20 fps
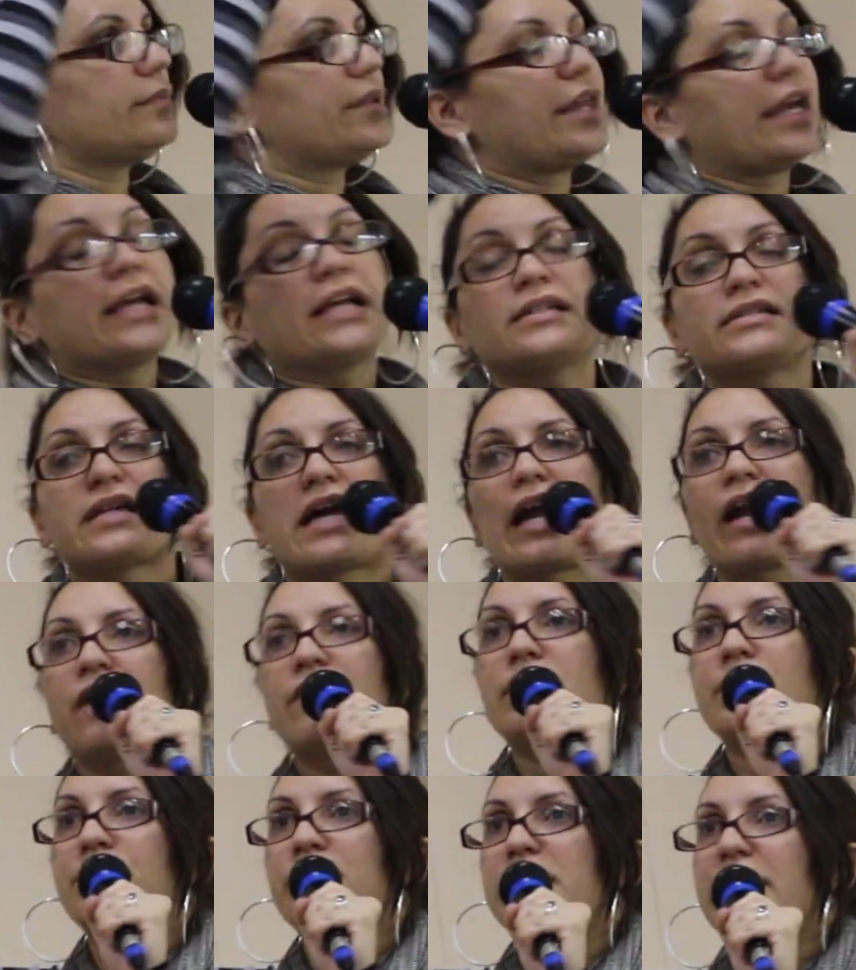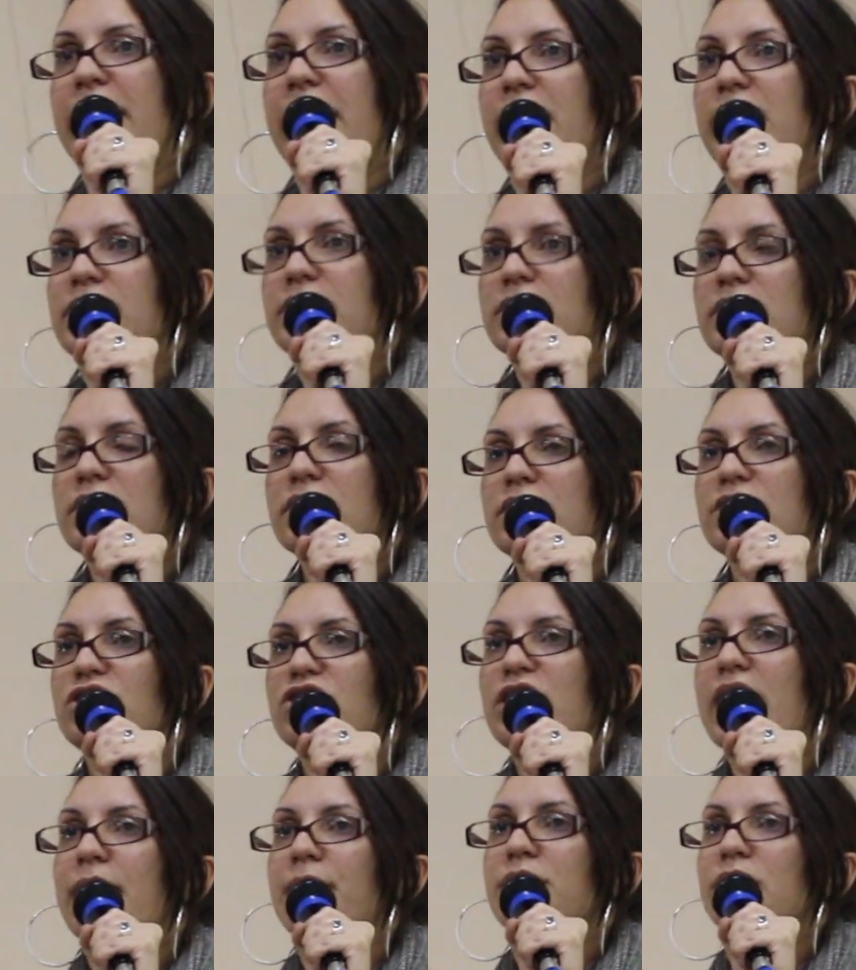things that are in place
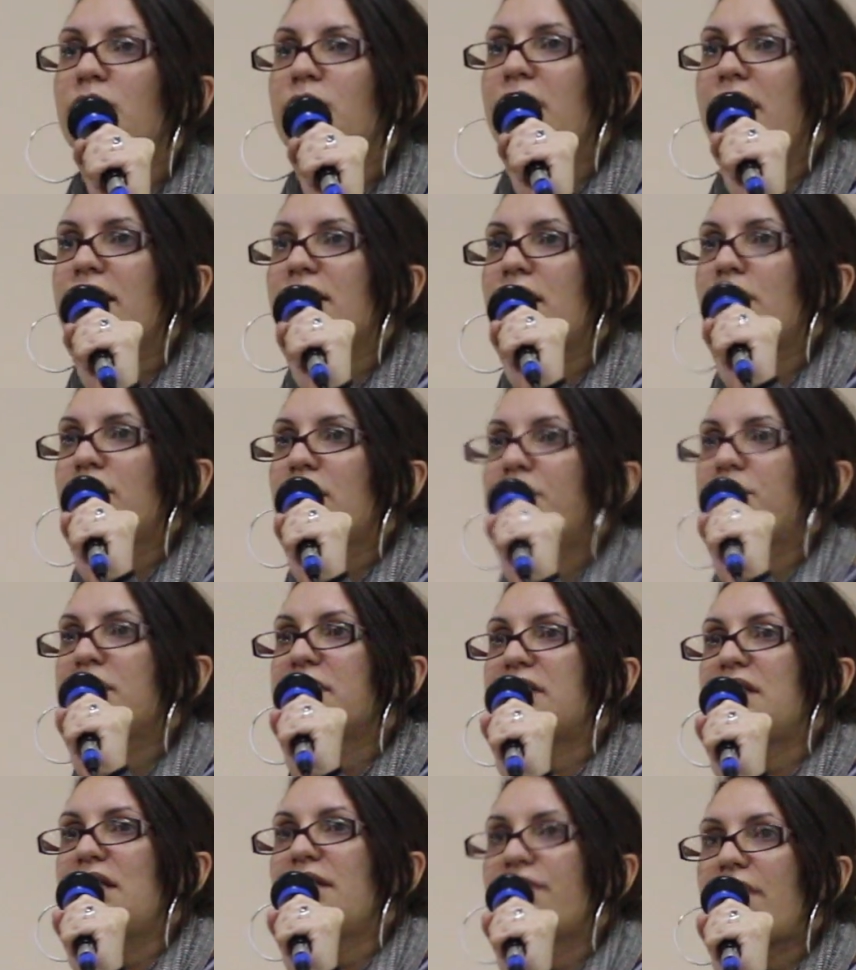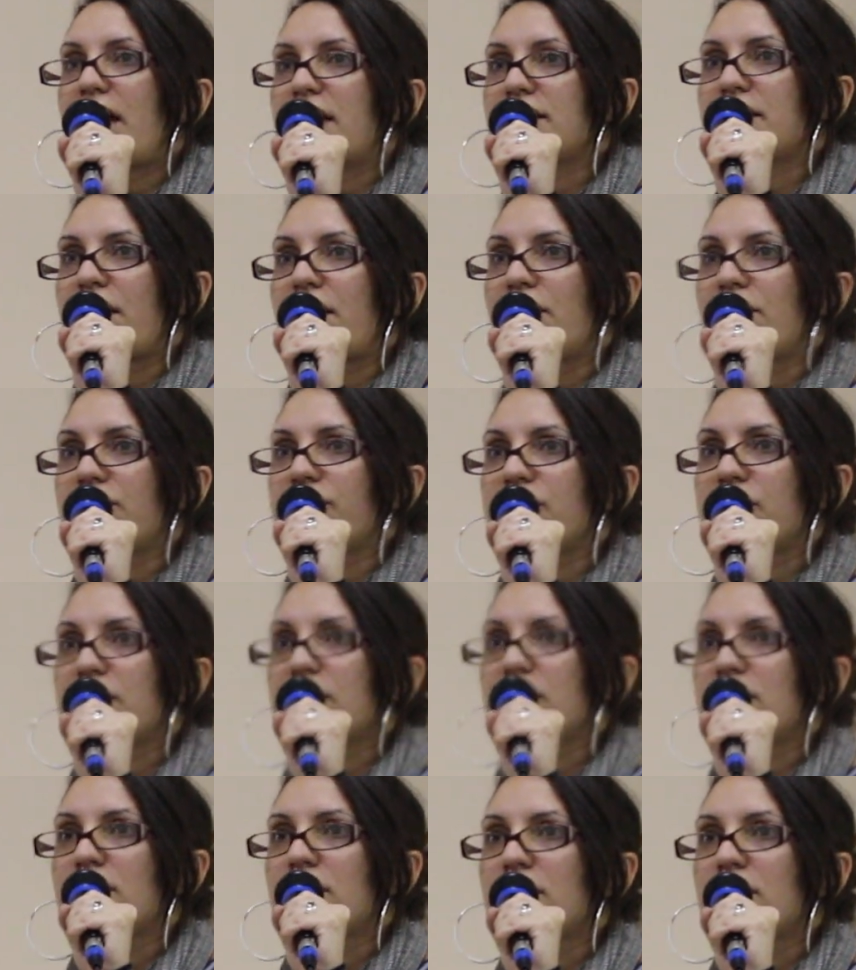shape the way that we perceive ourselves.